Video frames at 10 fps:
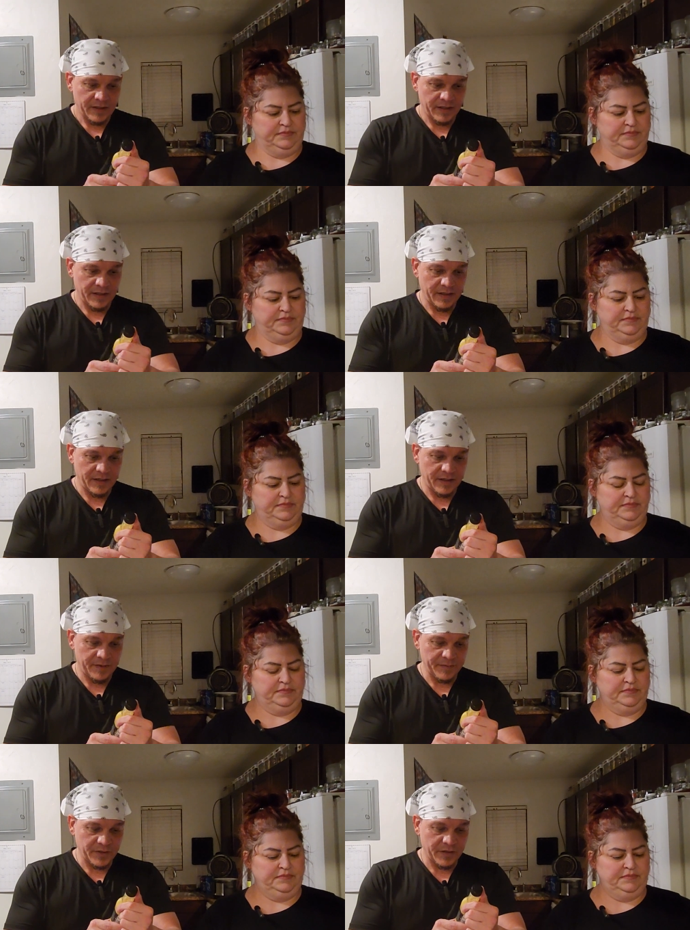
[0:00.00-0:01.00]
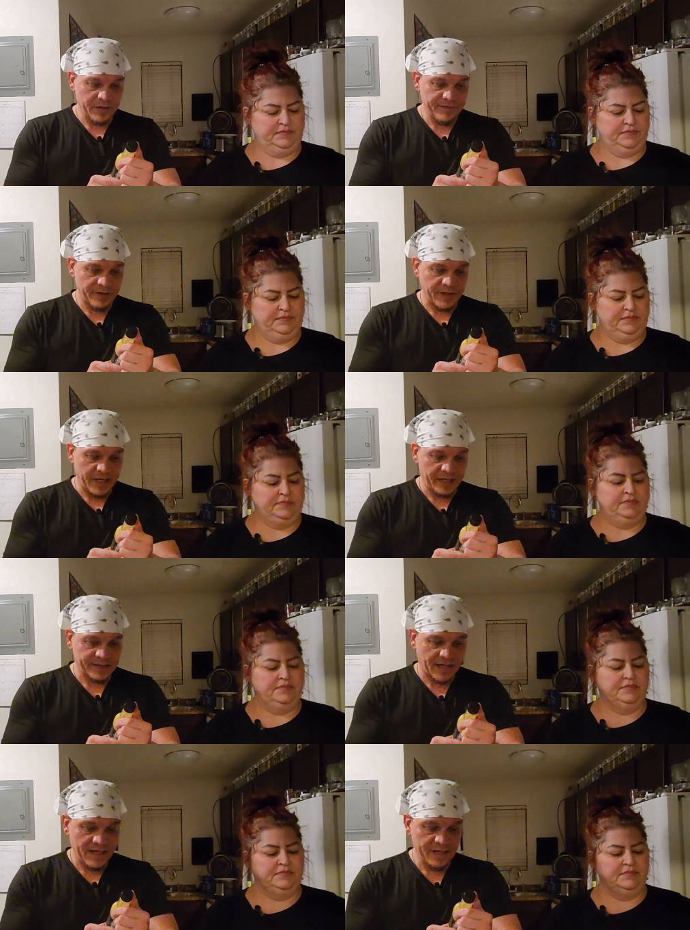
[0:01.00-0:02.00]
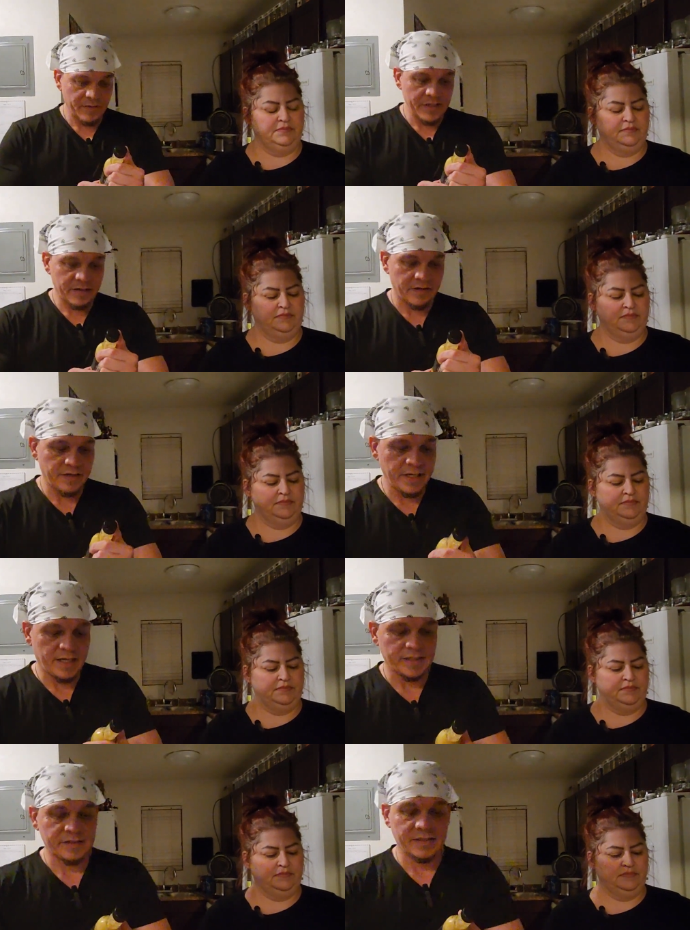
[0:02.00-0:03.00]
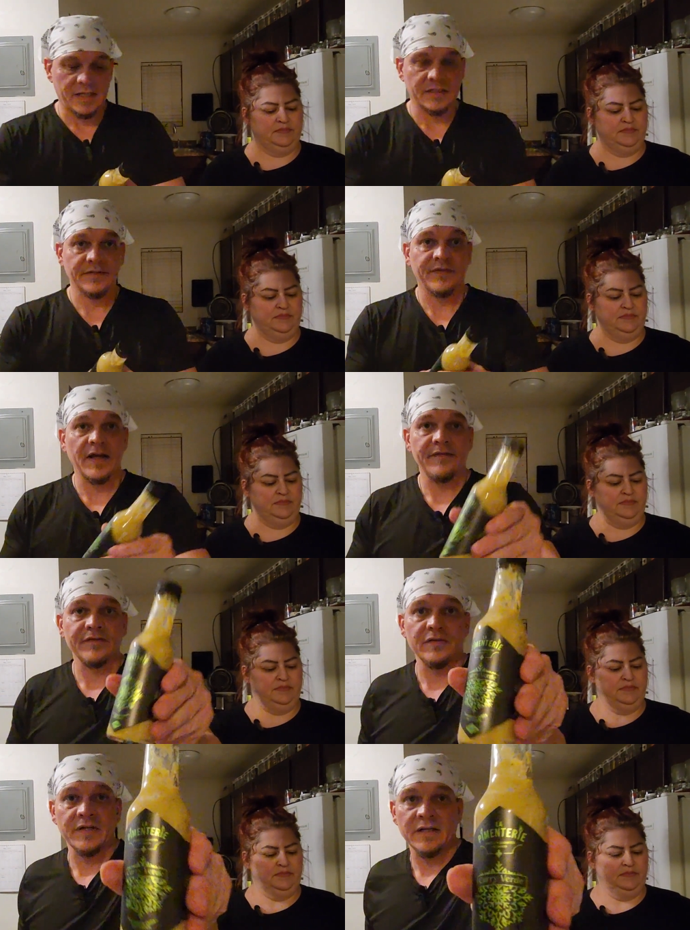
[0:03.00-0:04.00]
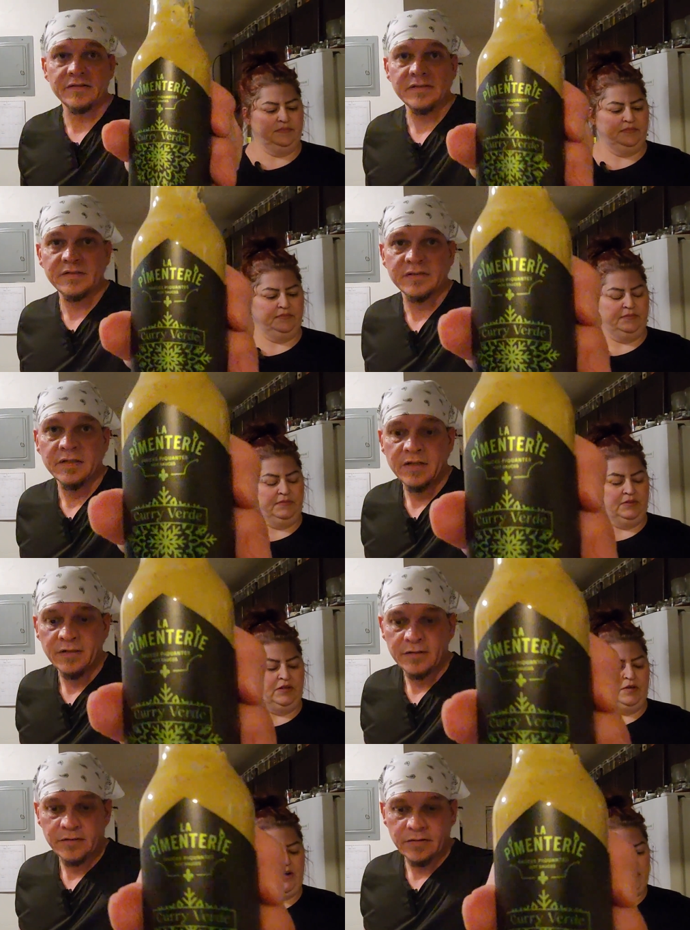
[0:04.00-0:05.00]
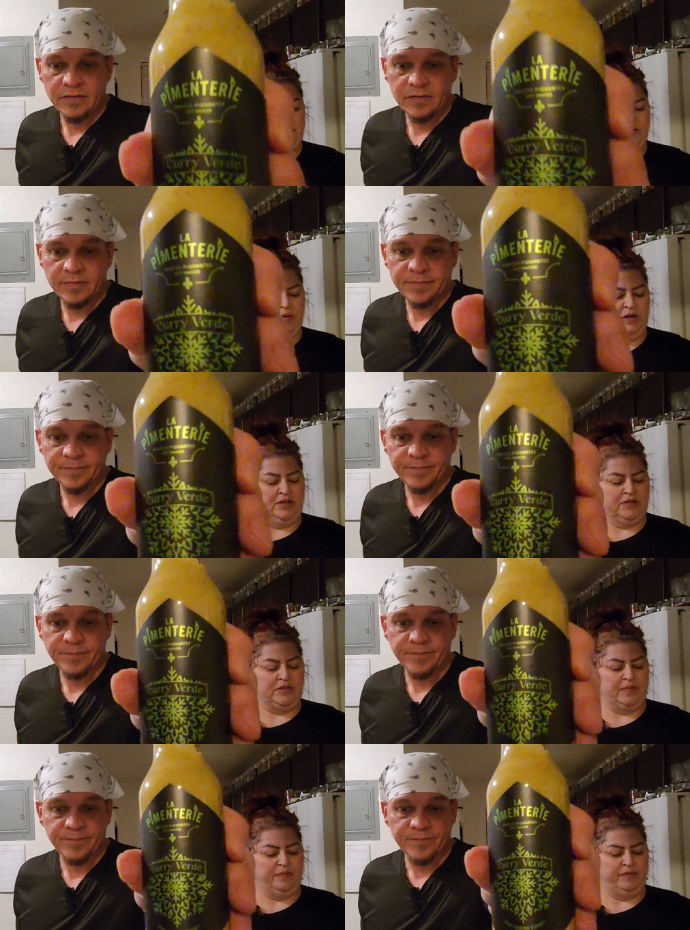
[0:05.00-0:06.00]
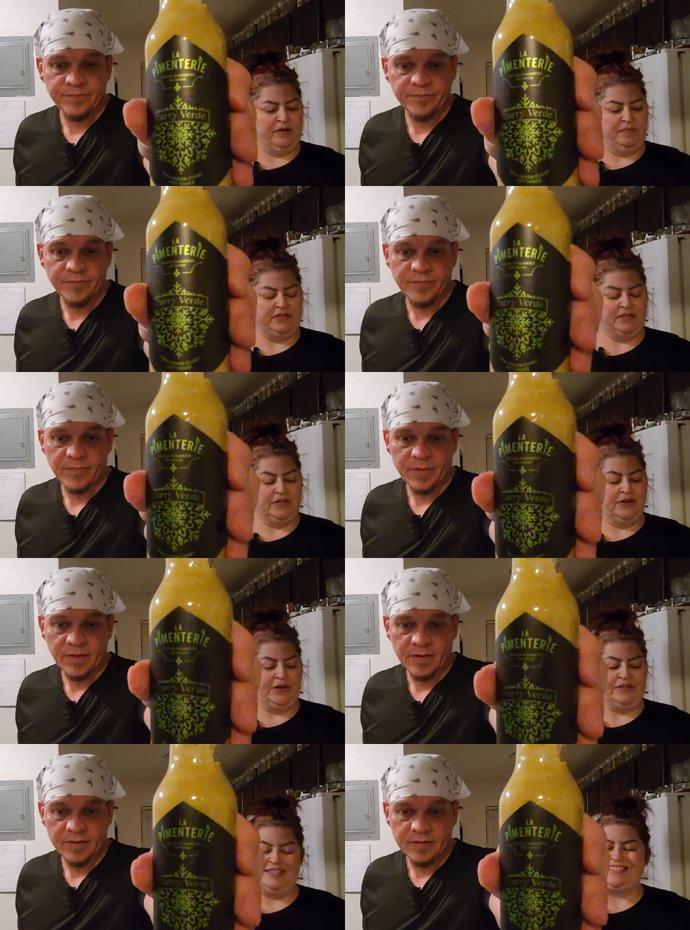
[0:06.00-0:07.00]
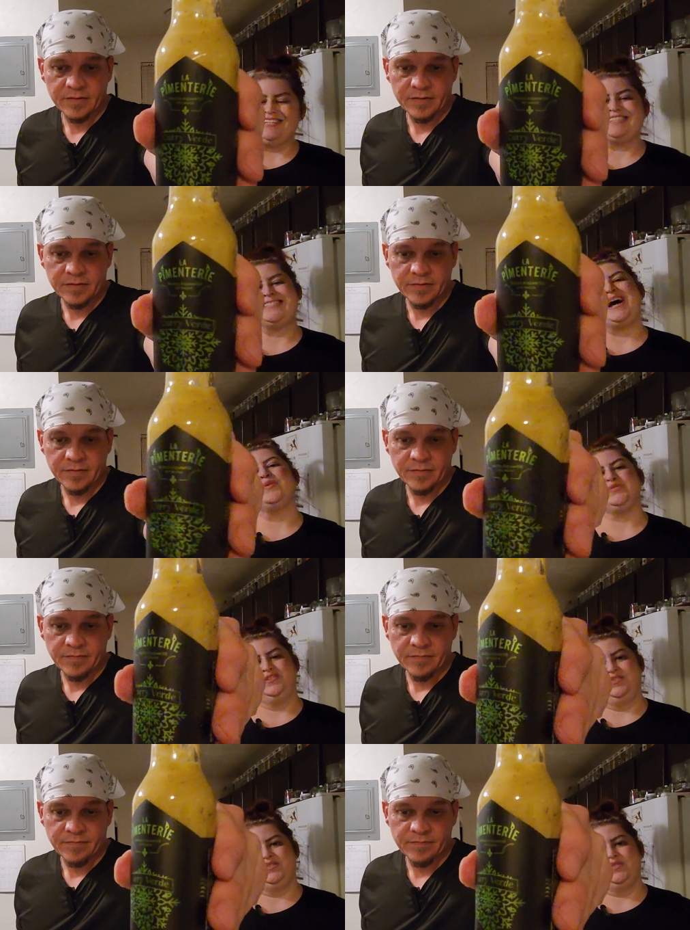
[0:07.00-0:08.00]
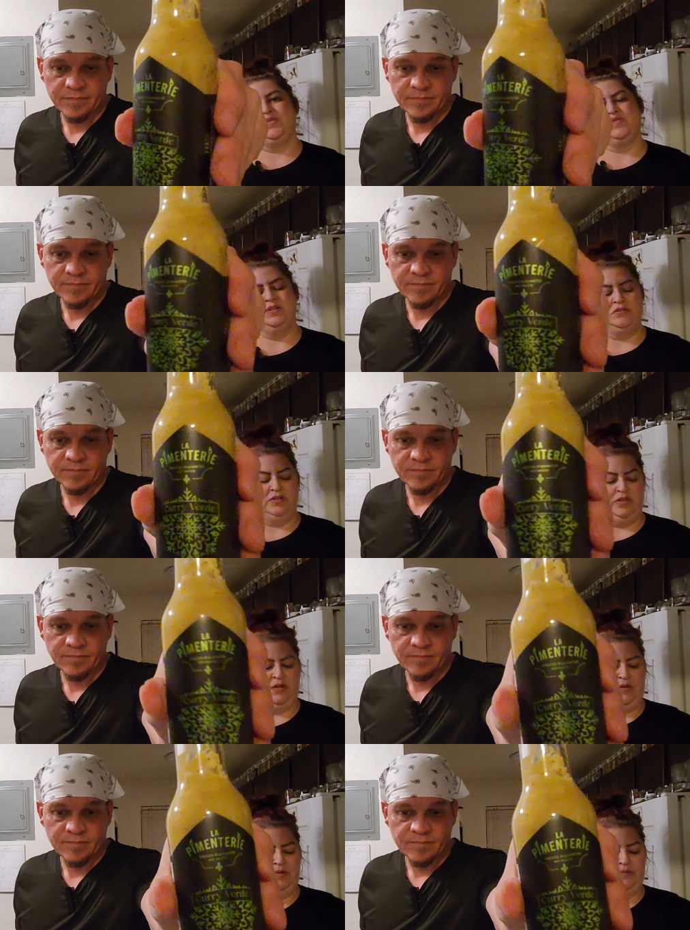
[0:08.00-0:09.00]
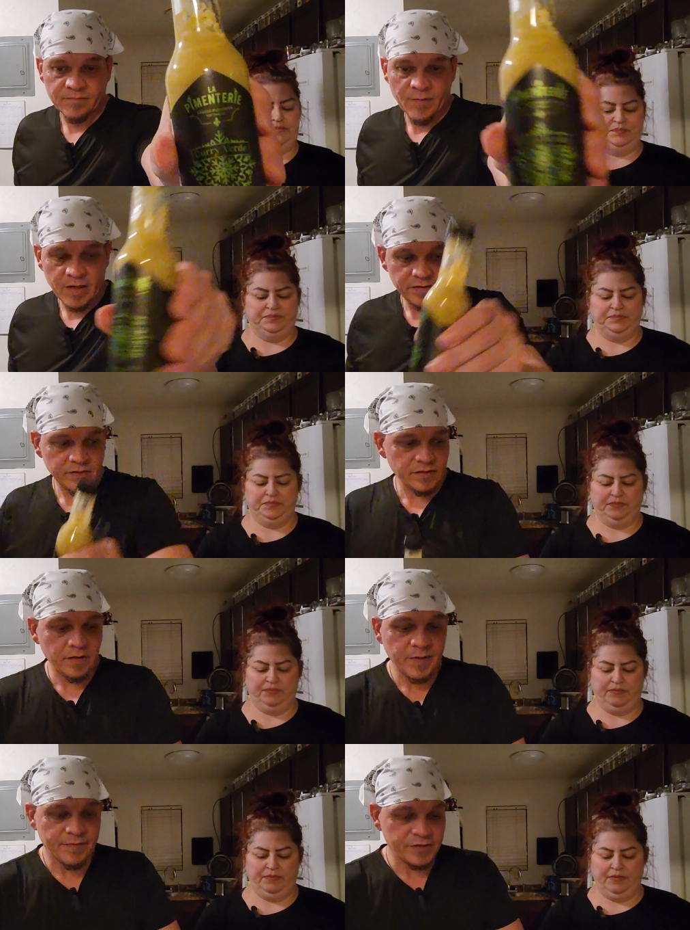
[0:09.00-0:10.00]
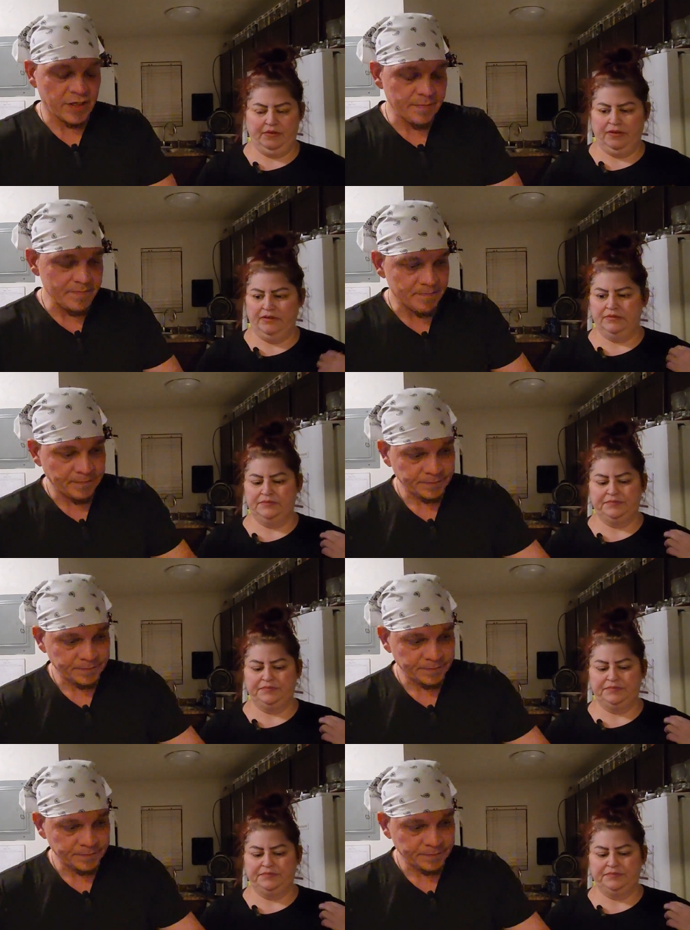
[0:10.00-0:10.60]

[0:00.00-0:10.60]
Speaker 1: Um, curry verde, Thai green curry hot sauce, five fluid ounces.
Speaker 2: All right, so we're gonna jump from 1600. This is 6,000 Scoville. So, so it's a little bit of a jump.